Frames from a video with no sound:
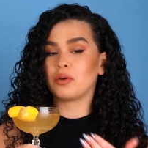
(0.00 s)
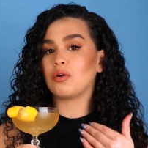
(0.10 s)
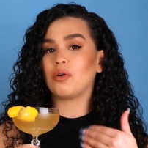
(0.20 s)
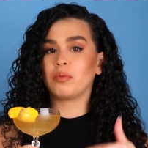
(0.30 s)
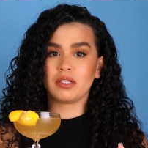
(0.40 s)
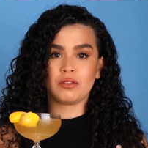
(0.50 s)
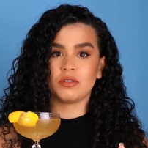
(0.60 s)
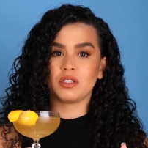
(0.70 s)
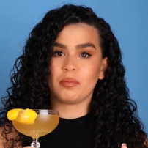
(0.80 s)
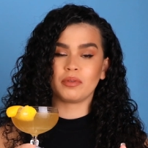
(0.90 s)
can always use
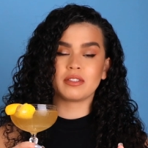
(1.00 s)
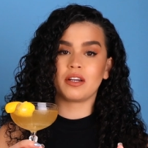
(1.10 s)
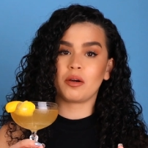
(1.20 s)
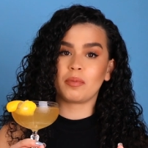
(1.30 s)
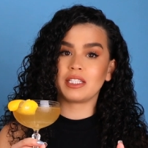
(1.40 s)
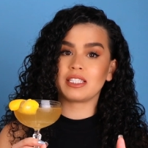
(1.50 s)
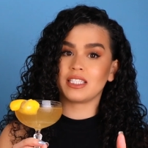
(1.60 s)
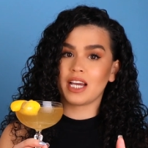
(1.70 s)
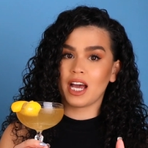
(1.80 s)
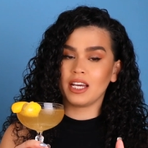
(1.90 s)
simple syrup
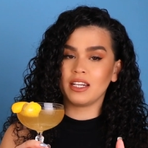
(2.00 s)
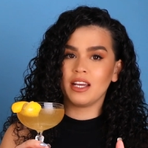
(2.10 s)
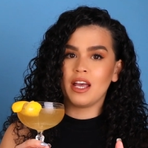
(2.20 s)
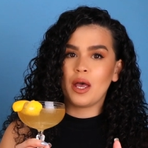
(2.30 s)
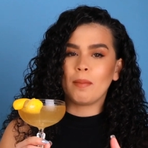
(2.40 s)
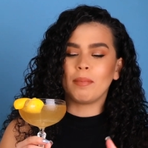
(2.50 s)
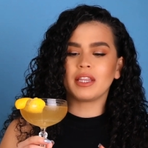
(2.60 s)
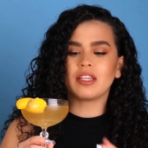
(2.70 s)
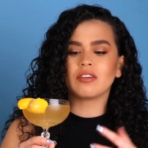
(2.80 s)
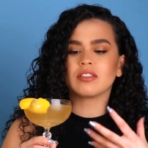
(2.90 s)
instead, but
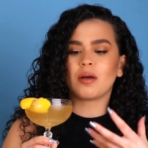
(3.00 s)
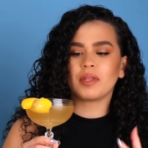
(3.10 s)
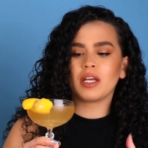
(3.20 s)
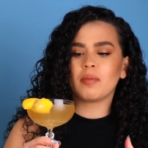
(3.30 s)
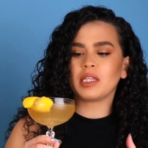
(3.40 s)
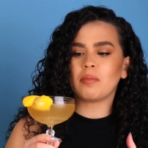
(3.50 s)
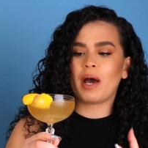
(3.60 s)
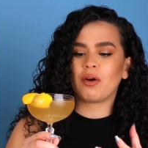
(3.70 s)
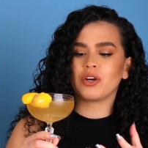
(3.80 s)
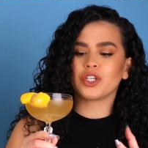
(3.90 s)
there's something about the
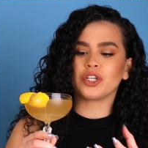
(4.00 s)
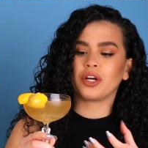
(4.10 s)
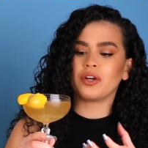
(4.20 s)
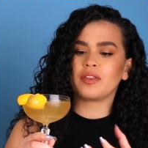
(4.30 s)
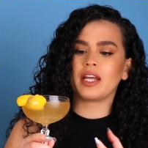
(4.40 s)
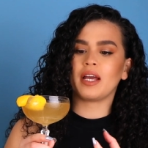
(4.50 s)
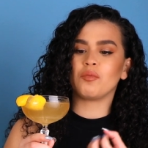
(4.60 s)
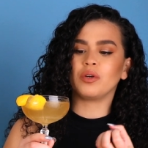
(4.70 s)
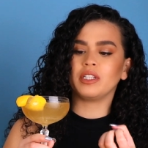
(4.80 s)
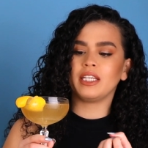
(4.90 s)
powdered sugar that
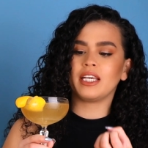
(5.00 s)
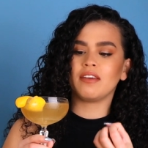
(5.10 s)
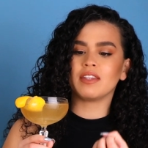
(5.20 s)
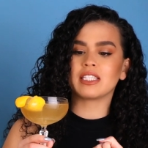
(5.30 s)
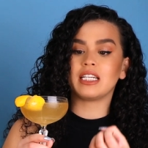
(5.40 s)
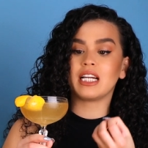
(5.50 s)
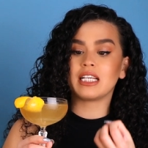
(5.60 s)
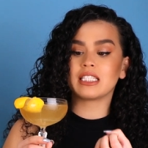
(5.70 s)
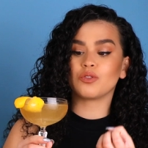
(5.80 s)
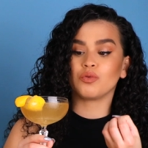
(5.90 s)
really gave this a
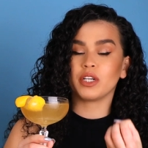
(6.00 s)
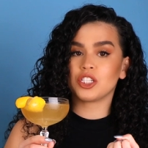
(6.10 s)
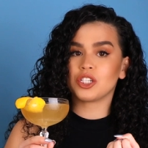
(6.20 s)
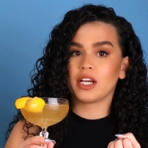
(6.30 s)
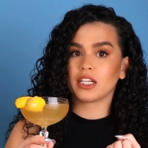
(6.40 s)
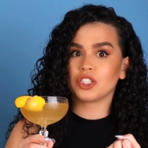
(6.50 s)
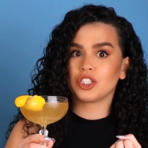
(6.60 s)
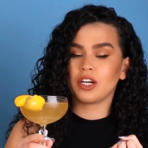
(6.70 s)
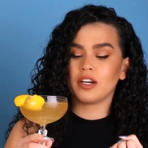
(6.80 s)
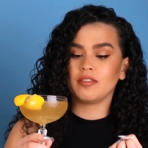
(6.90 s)
nice rich texture.